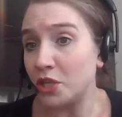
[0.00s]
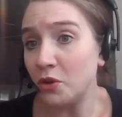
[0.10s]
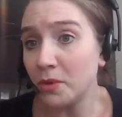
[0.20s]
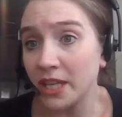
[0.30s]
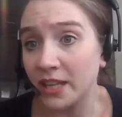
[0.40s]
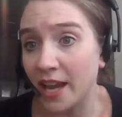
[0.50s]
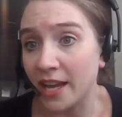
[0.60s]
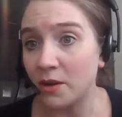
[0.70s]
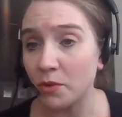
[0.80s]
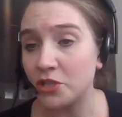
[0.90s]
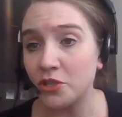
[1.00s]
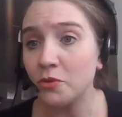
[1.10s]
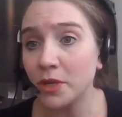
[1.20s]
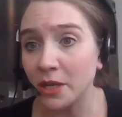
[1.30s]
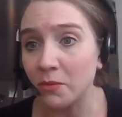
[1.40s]
what you really like, what
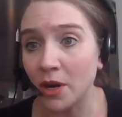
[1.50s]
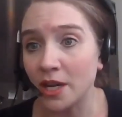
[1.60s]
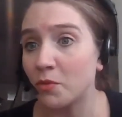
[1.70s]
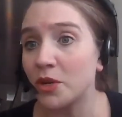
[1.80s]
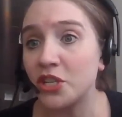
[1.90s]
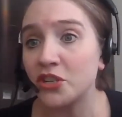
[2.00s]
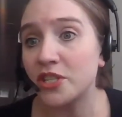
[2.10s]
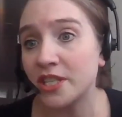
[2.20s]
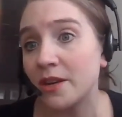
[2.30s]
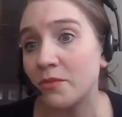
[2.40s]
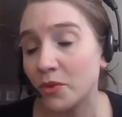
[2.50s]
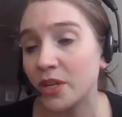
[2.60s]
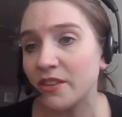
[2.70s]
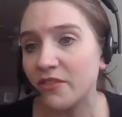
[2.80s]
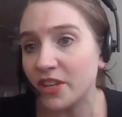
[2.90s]
you really want, what your mm-hmm. skin
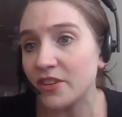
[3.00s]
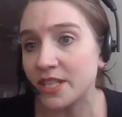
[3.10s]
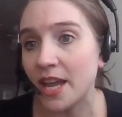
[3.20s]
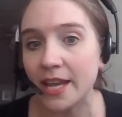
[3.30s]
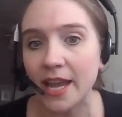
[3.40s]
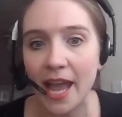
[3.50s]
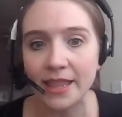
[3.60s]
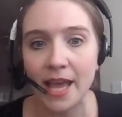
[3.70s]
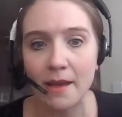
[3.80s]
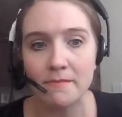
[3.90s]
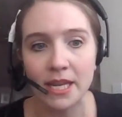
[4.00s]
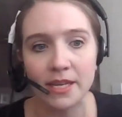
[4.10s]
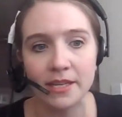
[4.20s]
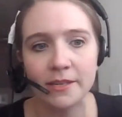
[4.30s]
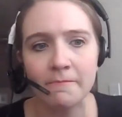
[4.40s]
really feels like at that
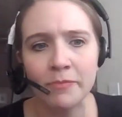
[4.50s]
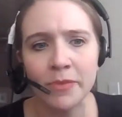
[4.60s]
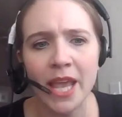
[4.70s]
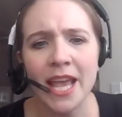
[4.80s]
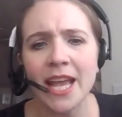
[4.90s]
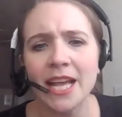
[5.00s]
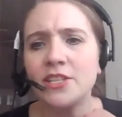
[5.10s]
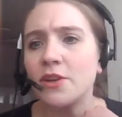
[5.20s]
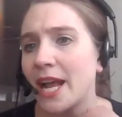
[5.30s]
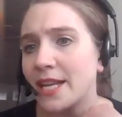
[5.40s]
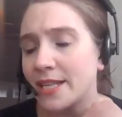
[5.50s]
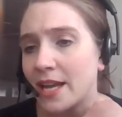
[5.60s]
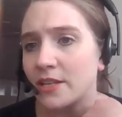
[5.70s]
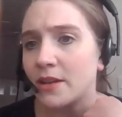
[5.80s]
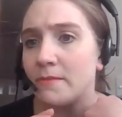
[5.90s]
minute. And so it has
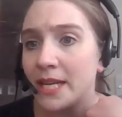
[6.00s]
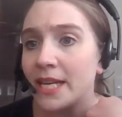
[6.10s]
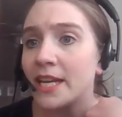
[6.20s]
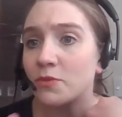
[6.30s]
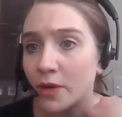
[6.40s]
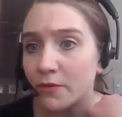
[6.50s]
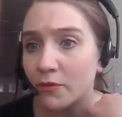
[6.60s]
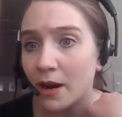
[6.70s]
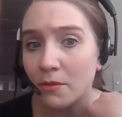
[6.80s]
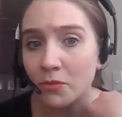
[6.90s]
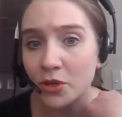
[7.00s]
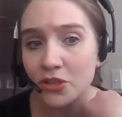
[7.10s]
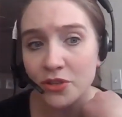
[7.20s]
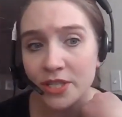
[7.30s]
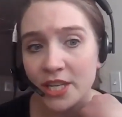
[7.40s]
that immediate and 24 hour
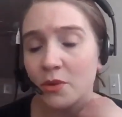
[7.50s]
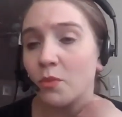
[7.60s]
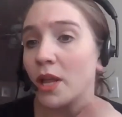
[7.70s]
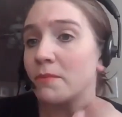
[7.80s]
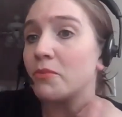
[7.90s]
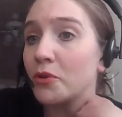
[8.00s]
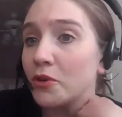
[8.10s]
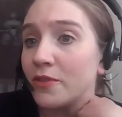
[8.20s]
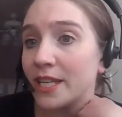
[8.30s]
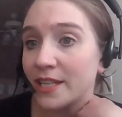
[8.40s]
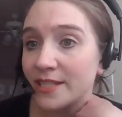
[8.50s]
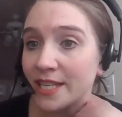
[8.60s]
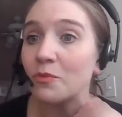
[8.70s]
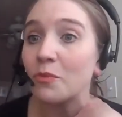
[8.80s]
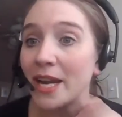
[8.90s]
moisturization while improving the
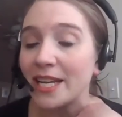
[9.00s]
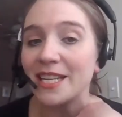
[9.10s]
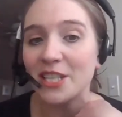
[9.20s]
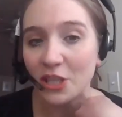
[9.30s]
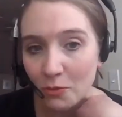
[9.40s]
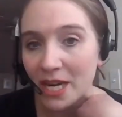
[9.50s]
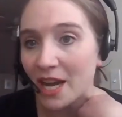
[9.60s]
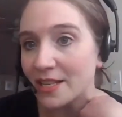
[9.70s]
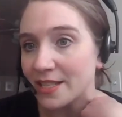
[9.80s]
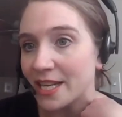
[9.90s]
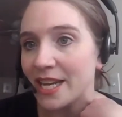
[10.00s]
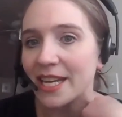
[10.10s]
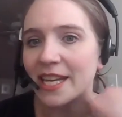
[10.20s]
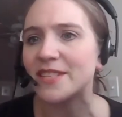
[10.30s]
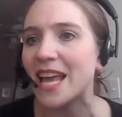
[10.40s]
skin radiance and luminosity,
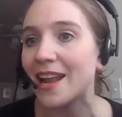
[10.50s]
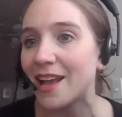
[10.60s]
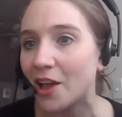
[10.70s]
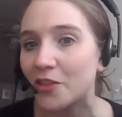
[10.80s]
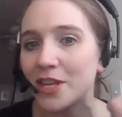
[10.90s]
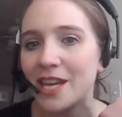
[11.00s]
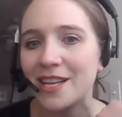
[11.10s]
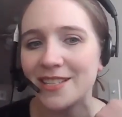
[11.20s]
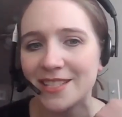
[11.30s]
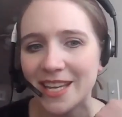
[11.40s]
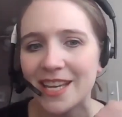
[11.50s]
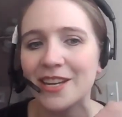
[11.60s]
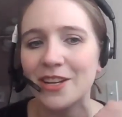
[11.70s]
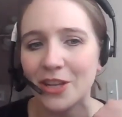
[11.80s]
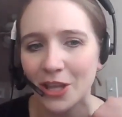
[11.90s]
and it gives that healthy
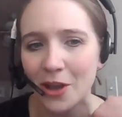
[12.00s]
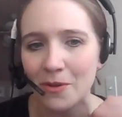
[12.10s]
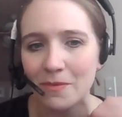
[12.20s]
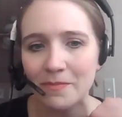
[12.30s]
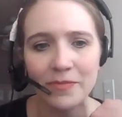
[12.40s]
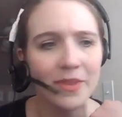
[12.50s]
skin glow.